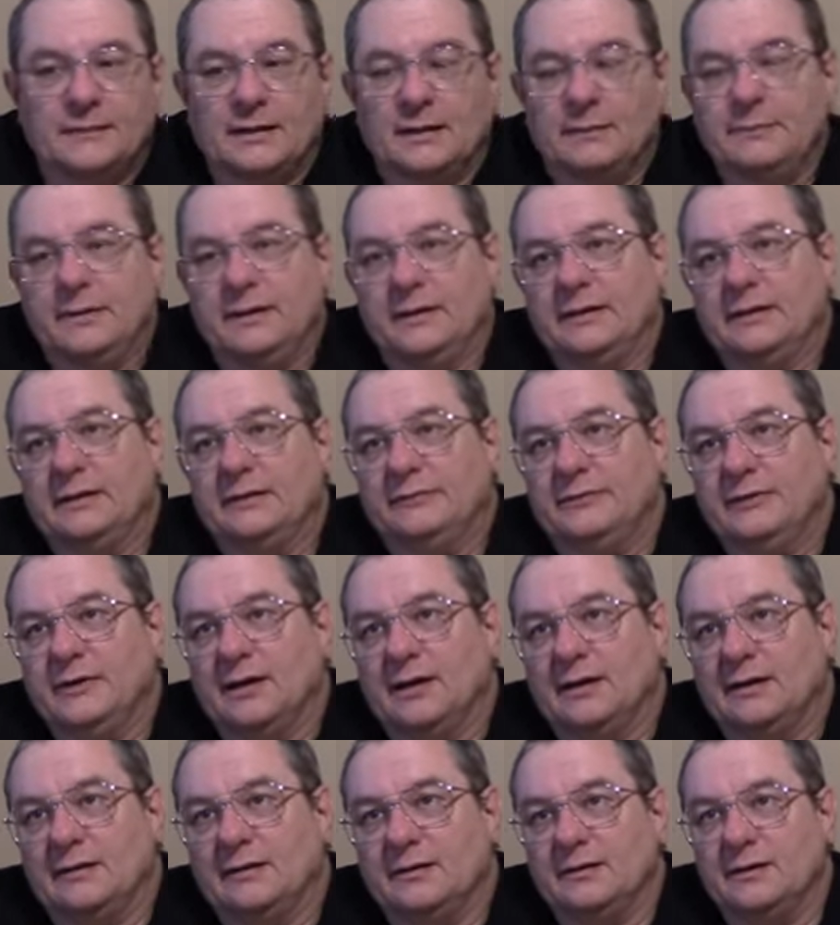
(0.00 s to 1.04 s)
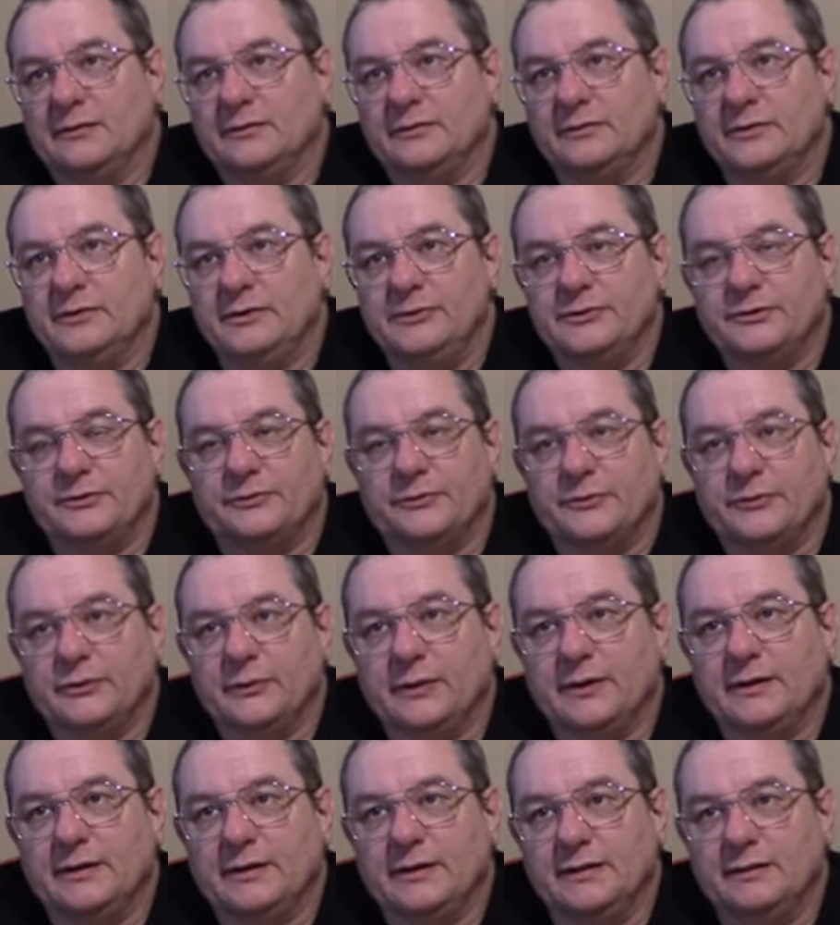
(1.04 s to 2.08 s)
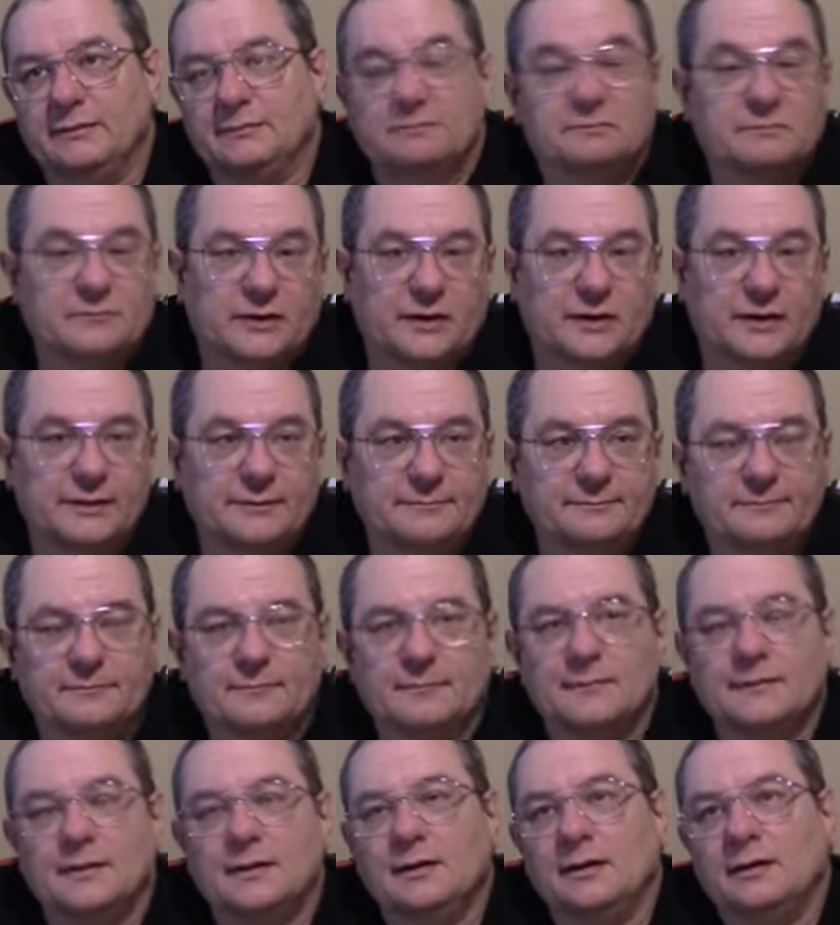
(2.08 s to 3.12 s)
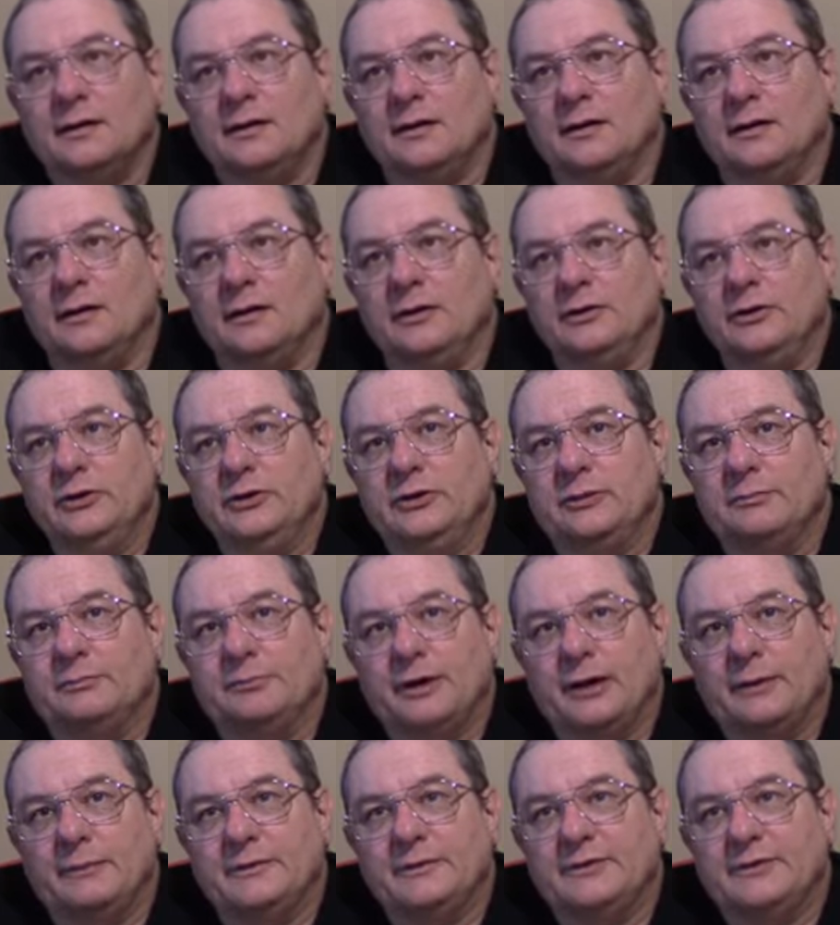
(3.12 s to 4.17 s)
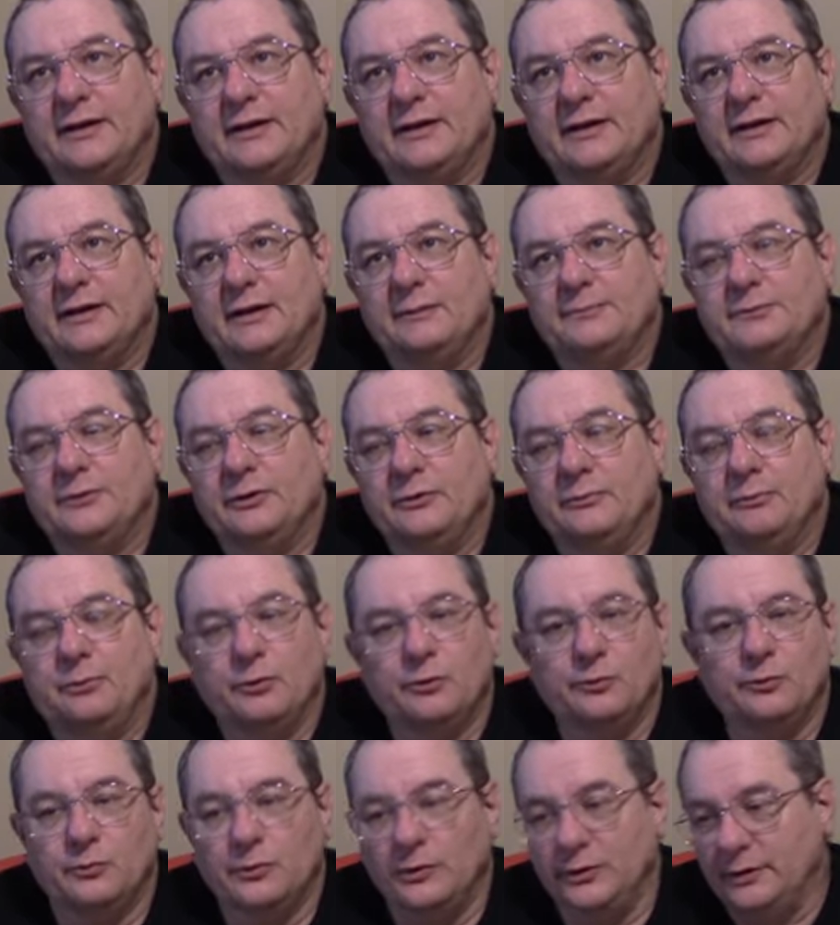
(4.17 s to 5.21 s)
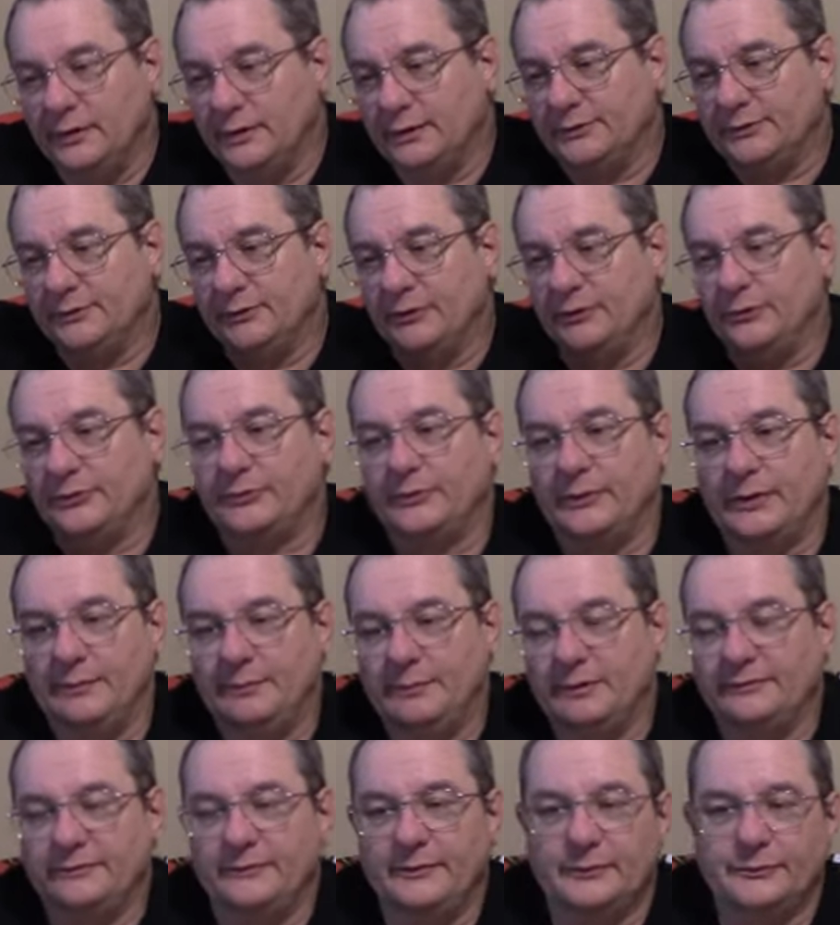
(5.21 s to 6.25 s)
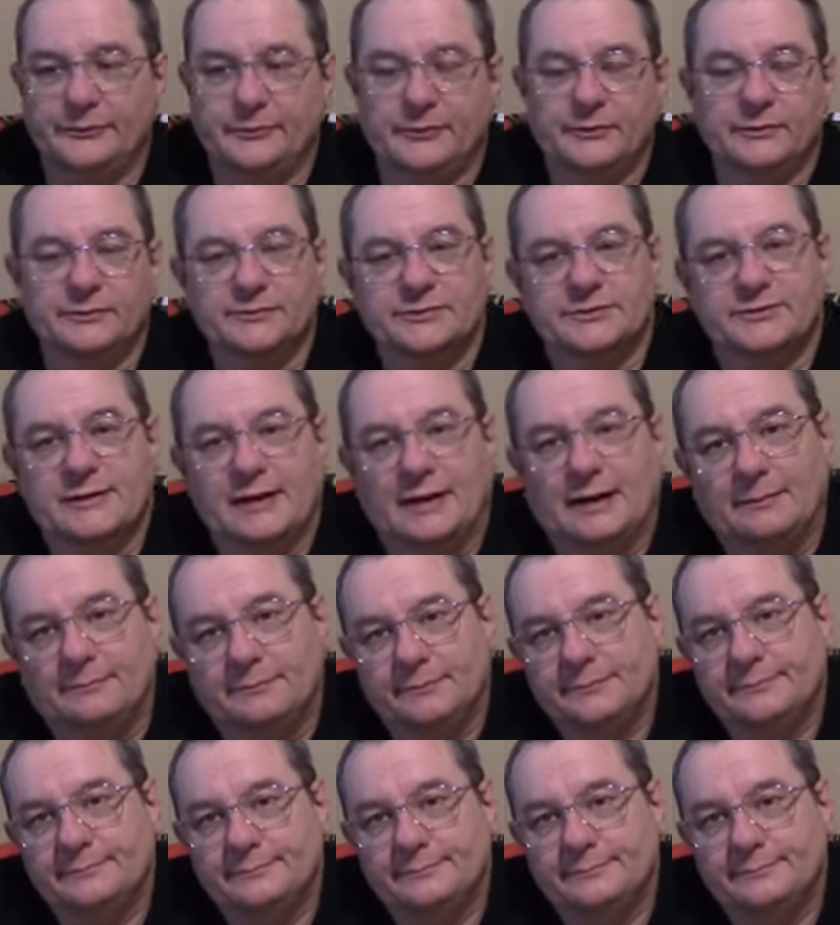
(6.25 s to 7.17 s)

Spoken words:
I mean, if you're not going to ever use it for drinking, right? You could probably take it up to the point where you get to the ceramic filter and stop.